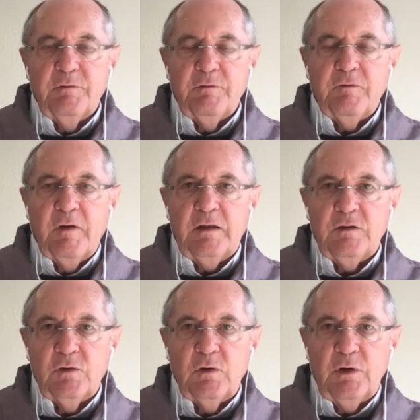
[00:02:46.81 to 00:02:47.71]
find
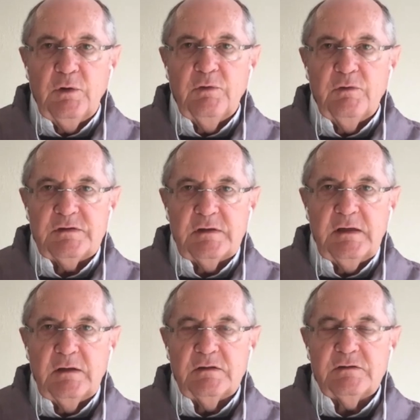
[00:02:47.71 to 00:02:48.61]
your own
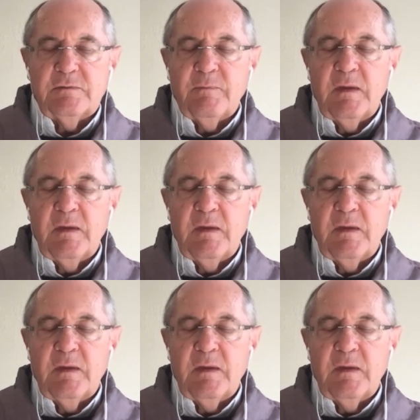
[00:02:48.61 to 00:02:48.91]
resilience.